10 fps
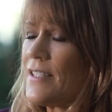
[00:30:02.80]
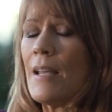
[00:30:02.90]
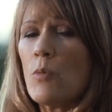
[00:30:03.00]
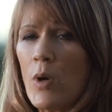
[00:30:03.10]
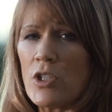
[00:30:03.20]
Okay,
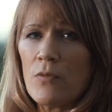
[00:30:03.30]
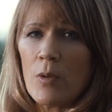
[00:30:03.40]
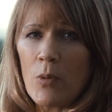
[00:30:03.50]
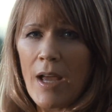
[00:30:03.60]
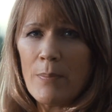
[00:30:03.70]
same
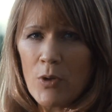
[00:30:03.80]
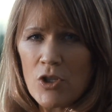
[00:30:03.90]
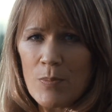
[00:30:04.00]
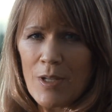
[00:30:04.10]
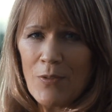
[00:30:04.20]
question for Brad
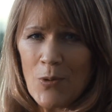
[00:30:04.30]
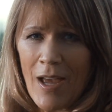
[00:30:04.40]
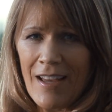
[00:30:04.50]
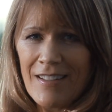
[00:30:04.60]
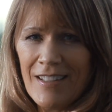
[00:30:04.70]
Bushman. If
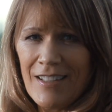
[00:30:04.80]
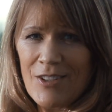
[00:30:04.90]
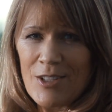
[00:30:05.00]
you had